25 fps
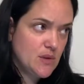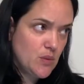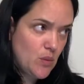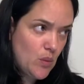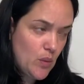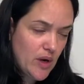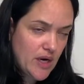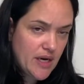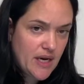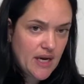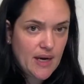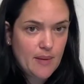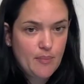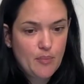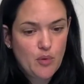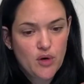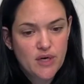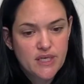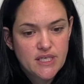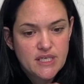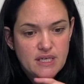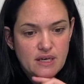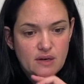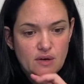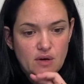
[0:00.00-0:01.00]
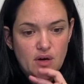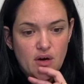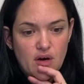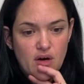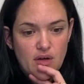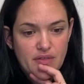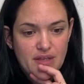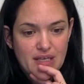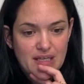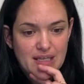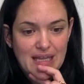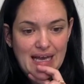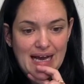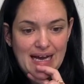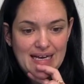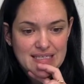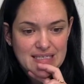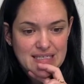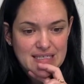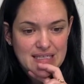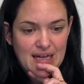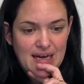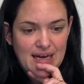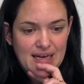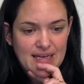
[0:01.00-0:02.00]
what I pointed out on the last
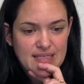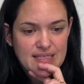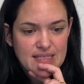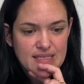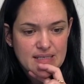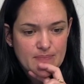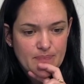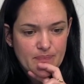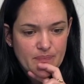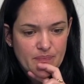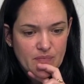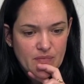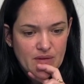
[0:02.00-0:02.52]
slides.